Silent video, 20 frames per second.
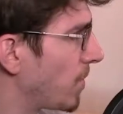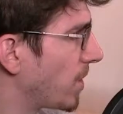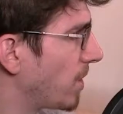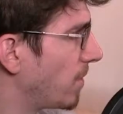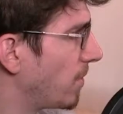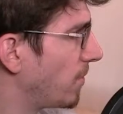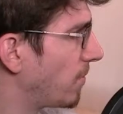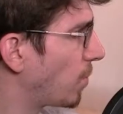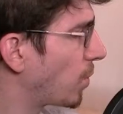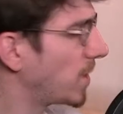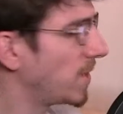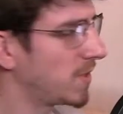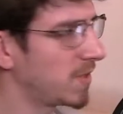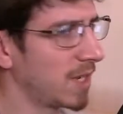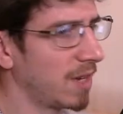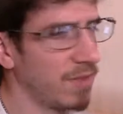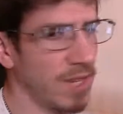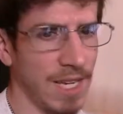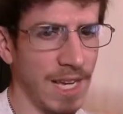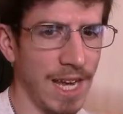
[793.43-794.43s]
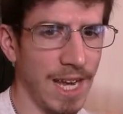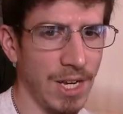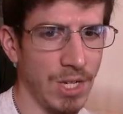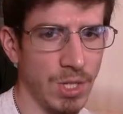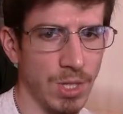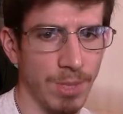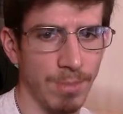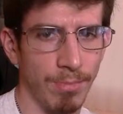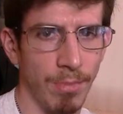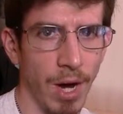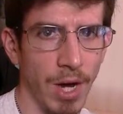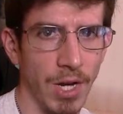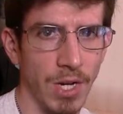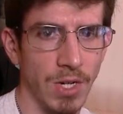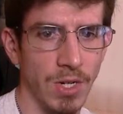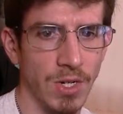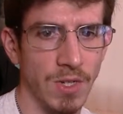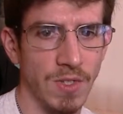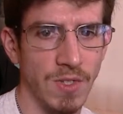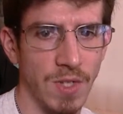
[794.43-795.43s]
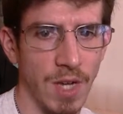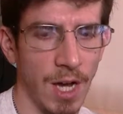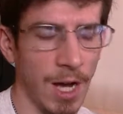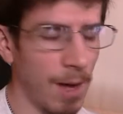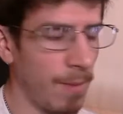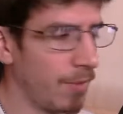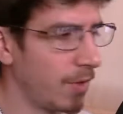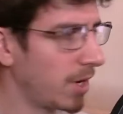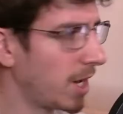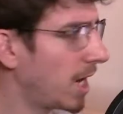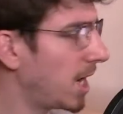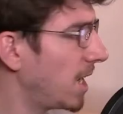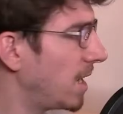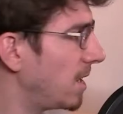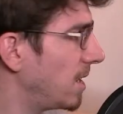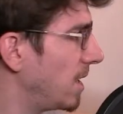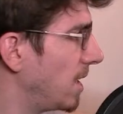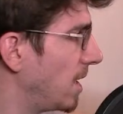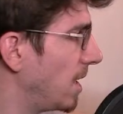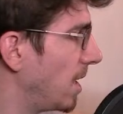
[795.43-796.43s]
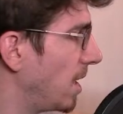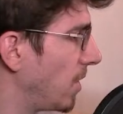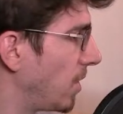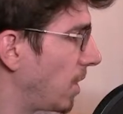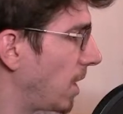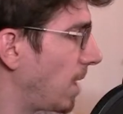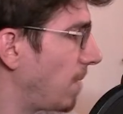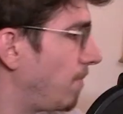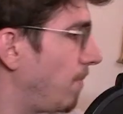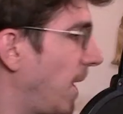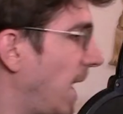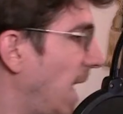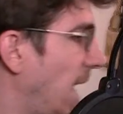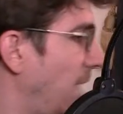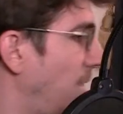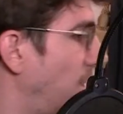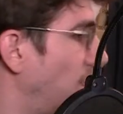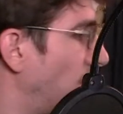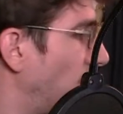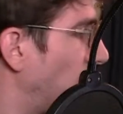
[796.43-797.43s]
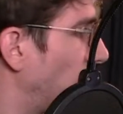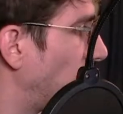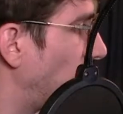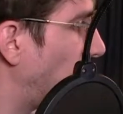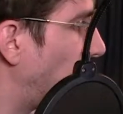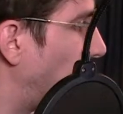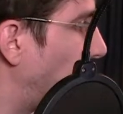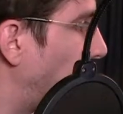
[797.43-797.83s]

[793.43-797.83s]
VS247H monitors. They're not bad. I